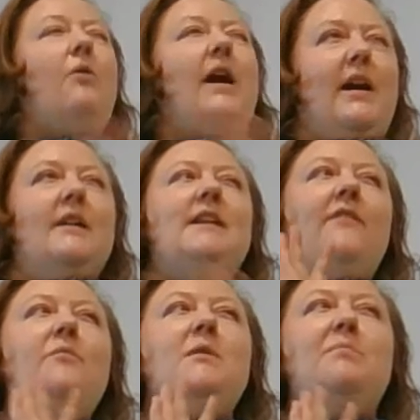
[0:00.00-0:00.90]
Okay,
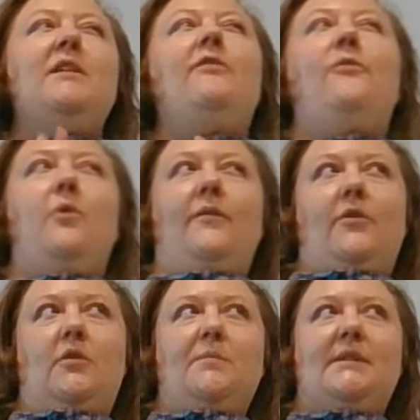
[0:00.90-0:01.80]
aside from the big 4
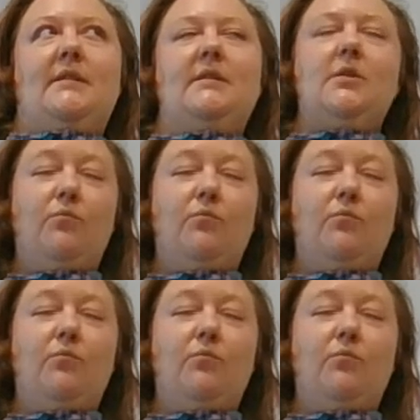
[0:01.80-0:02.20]
verbs.